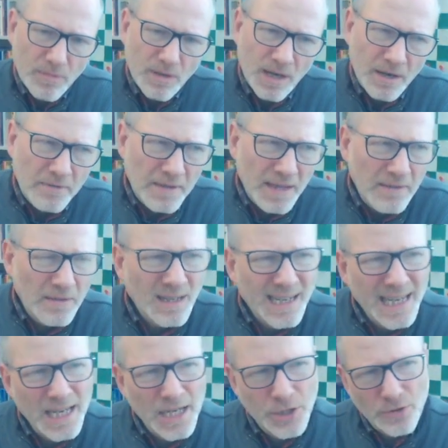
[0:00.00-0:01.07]
I think the
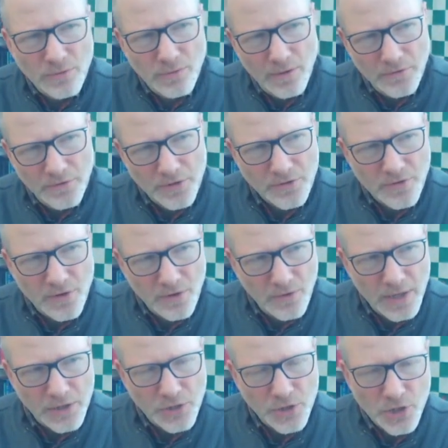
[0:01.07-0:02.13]
nature of the struggle
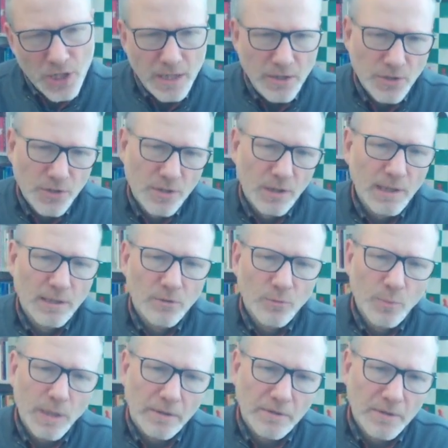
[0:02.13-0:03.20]
has changed a little
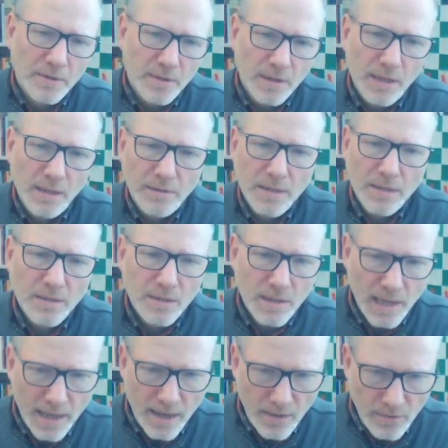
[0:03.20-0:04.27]
bit. It is
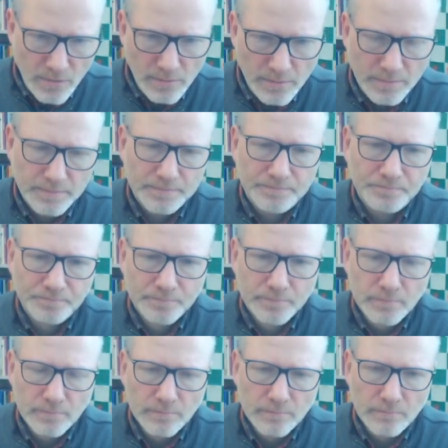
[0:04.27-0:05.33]
now
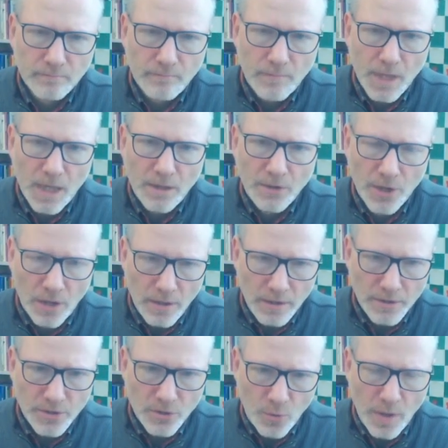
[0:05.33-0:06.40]
dark
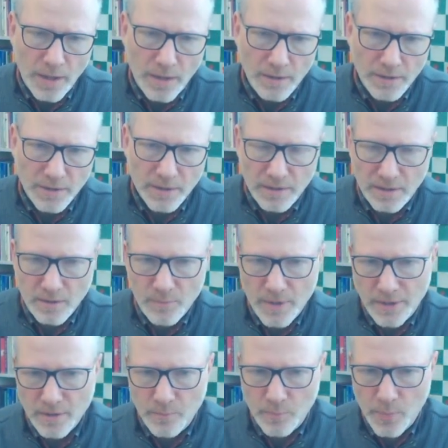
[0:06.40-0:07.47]
squares and the
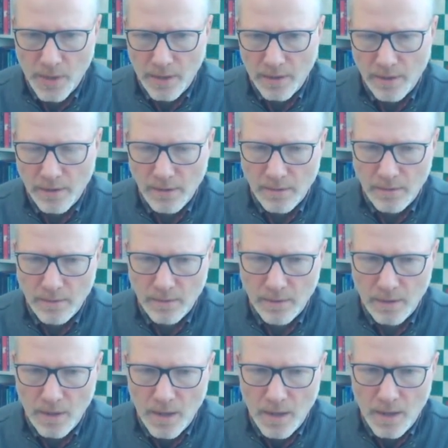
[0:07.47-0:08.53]
bishop pair
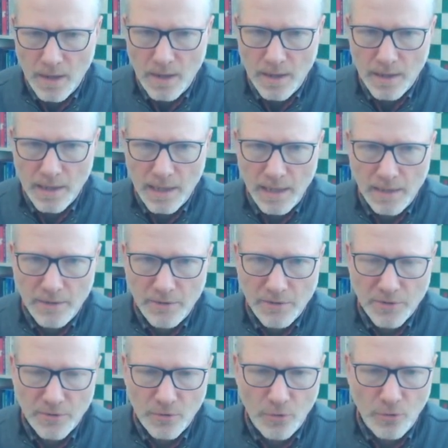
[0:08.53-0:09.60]

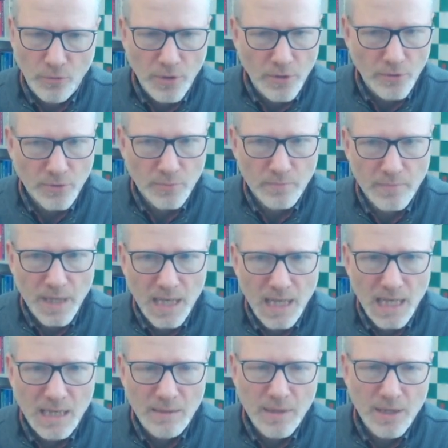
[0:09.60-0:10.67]
against, who knows,
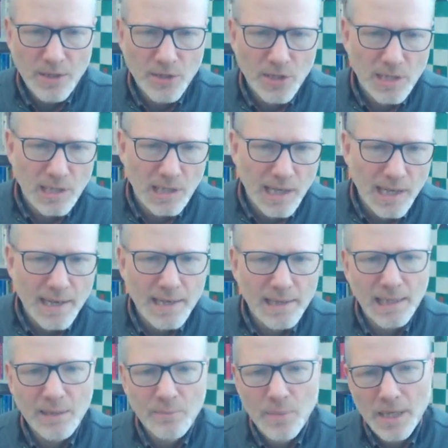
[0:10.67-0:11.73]
maybe
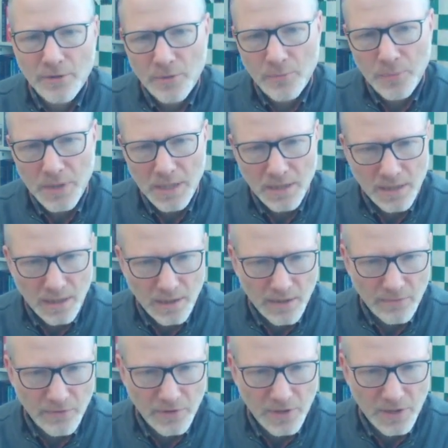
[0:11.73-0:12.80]
slightly better piece
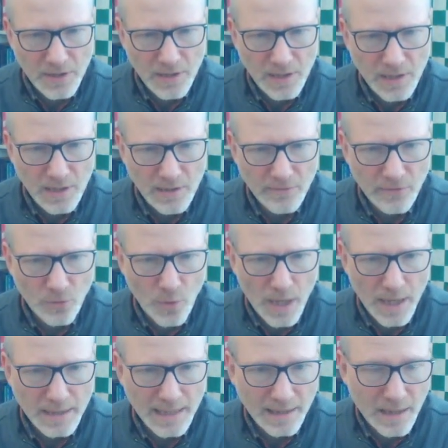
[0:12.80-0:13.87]
activity for
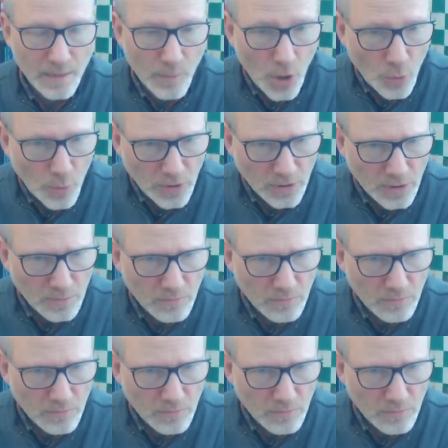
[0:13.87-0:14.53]
white at the moment.